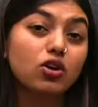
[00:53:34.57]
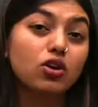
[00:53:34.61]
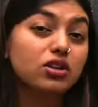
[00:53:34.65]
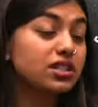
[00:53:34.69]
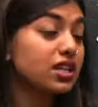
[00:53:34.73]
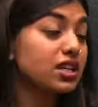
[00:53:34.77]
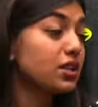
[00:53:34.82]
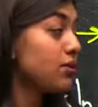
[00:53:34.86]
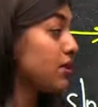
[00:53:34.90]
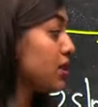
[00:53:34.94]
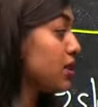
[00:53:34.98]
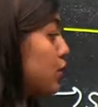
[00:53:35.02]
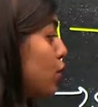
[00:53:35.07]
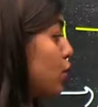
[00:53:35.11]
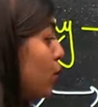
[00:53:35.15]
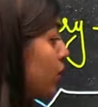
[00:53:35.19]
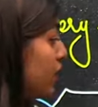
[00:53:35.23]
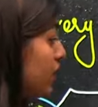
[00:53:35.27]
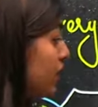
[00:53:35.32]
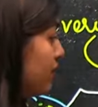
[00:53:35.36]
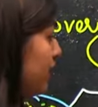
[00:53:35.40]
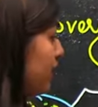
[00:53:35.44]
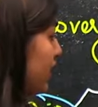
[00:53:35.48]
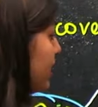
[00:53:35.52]
auxin was the
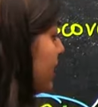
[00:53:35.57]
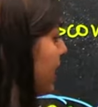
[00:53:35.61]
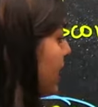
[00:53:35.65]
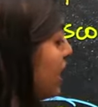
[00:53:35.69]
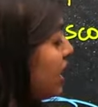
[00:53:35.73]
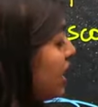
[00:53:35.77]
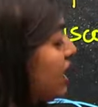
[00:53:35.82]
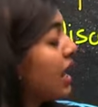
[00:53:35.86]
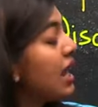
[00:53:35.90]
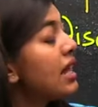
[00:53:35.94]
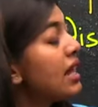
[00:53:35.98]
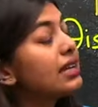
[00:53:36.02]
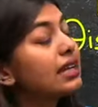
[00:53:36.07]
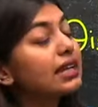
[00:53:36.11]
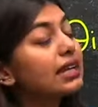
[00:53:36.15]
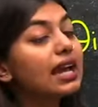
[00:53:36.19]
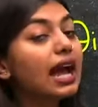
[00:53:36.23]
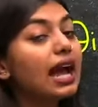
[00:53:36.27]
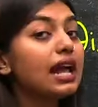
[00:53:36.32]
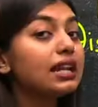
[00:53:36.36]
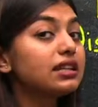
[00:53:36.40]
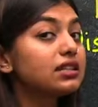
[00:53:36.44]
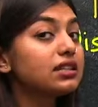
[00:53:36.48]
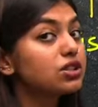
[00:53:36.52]
only one there, the
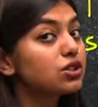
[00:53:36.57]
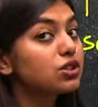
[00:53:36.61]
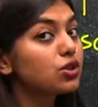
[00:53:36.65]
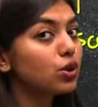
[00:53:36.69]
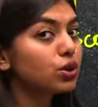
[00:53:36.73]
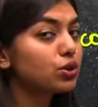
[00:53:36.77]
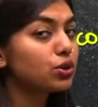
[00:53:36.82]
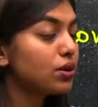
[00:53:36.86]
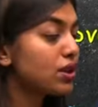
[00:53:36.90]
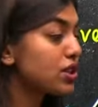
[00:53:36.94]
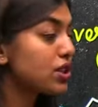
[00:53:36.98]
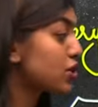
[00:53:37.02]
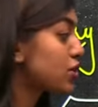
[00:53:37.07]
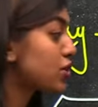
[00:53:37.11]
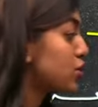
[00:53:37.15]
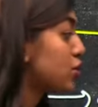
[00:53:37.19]
callus growth was